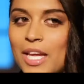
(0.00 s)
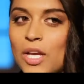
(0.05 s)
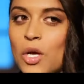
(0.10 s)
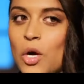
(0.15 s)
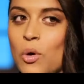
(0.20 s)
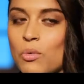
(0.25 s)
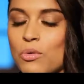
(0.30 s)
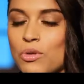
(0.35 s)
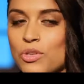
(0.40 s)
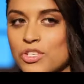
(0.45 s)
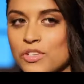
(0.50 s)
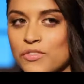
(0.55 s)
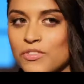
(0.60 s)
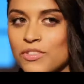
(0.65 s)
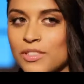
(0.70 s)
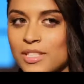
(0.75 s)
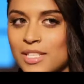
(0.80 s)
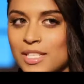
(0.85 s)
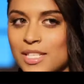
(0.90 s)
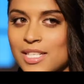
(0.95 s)
take ownership
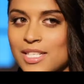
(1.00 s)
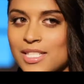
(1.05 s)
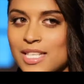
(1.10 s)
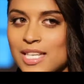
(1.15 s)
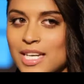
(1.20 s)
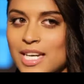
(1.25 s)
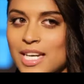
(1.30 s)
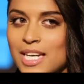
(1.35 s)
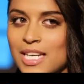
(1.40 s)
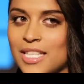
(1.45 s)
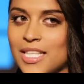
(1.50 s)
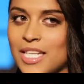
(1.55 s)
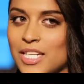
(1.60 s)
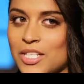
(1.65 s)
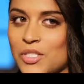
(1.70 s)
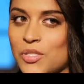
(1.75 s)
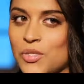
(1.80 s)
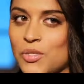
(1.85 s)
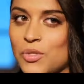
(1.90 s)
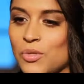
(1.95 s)
for things
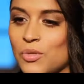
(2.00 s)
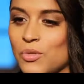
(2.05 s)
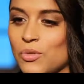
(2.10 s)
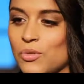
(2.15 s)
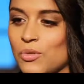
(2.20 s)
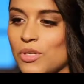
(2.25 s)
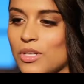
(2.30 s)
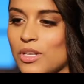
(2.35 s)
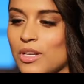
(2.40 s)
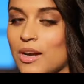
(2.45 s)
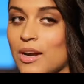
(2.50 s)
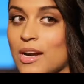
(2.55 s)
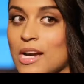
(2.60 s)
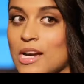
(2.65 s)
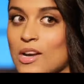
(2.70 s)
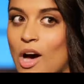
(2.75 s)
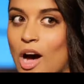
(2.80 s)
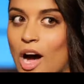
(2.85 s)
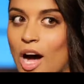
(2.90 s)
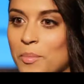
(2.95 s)
than to
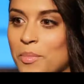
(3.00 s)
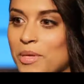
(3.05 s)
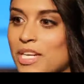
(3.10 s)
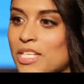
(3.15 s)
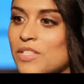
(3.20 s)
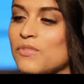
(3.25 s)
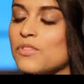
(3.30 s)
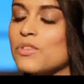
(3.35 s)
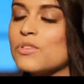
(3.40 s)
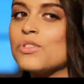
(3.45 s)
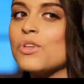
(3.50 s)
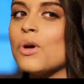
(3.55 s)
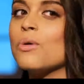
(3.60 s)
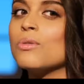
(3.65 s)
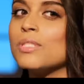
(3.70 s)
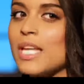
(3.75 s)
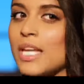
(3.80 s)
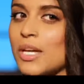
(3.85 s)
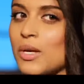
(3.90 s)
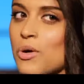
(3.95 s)
not. Because if you
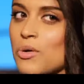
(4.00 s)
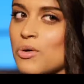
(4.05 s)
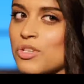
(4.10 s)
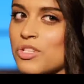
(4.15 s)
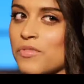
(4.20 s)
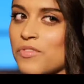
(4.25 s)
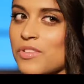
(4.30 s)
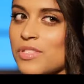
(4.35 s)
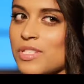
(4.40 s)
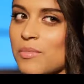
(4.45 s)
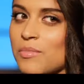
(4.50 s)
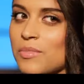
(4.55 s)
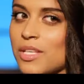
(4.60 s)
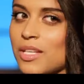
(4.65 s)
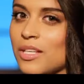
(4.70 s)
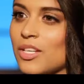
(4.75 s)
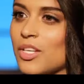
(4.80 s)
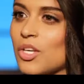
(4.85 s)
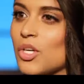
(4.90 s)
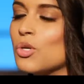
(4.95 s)
don't take ownership for
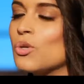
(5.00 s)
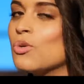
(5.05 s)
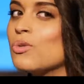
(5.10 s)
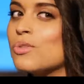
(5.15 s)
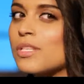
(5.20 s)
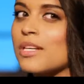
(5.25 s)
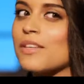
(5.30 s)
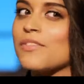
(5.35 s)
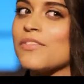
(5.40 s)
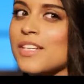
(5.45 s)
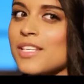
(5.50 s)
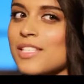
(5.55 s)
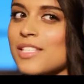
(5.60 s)
something, who's gonna